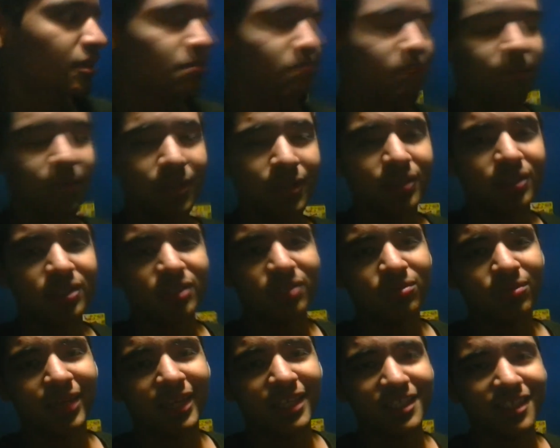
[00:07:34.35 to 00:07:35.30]
My brother's
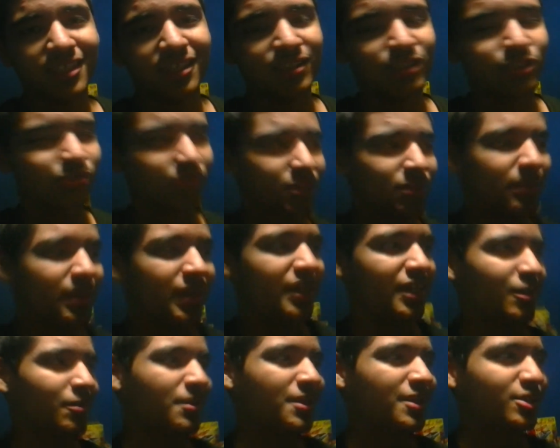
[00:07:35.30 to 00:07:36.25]
just ranting on Twitter right
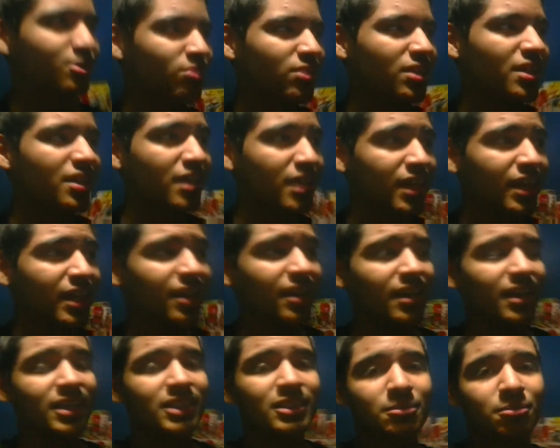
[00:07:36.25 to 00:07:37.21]
now because really,
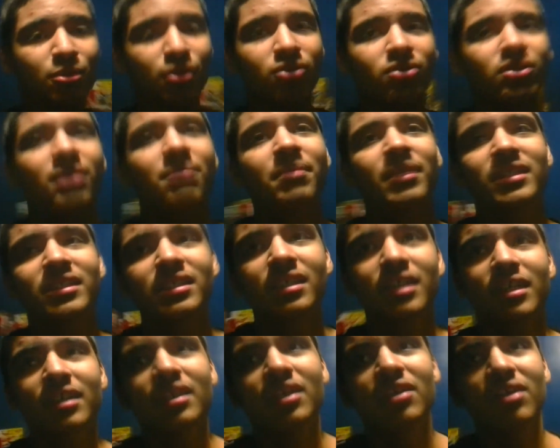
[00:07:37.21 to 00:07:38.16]
it's bullcrap.
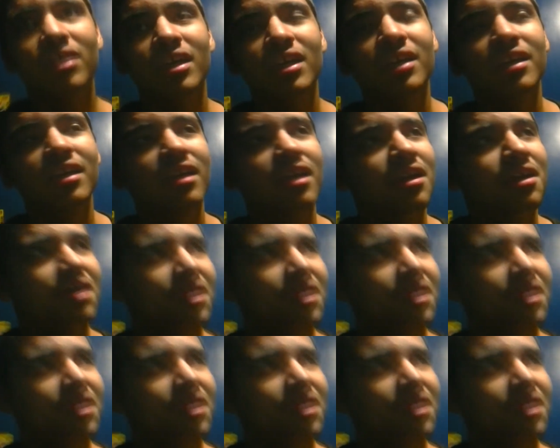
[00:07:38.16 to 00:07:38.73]
Basically, they're like,